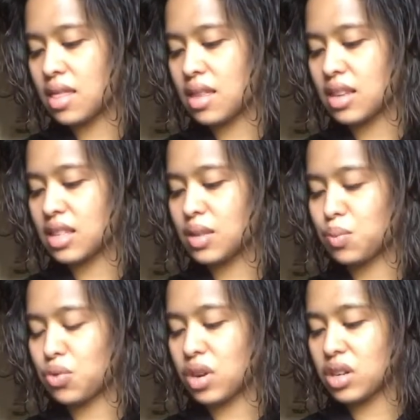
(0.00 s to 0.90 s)
this
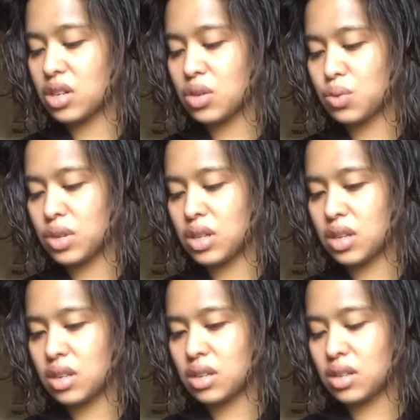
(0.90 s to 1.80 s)
brush, which
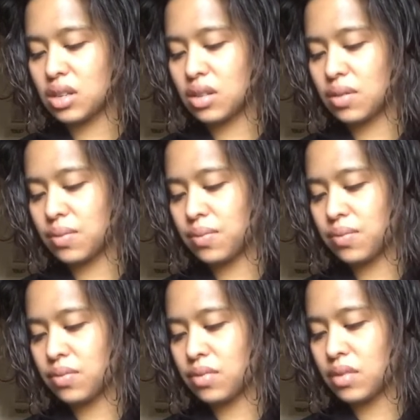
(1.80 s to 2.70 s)
is
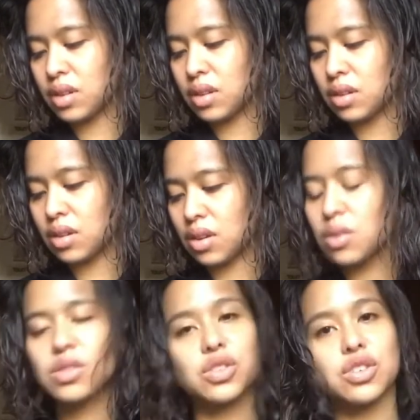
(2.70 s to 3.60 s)

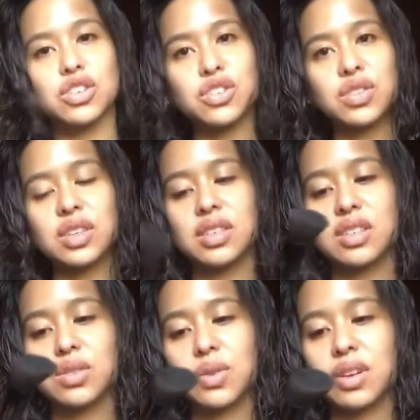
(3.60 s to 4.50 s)
also Catrice
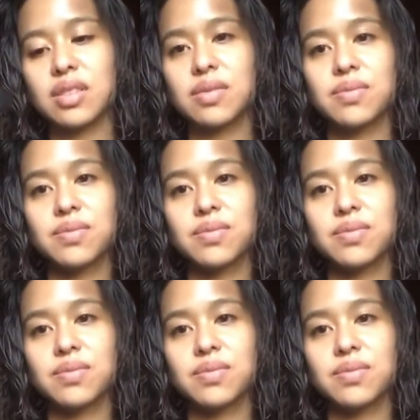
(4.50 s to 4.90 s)
as well.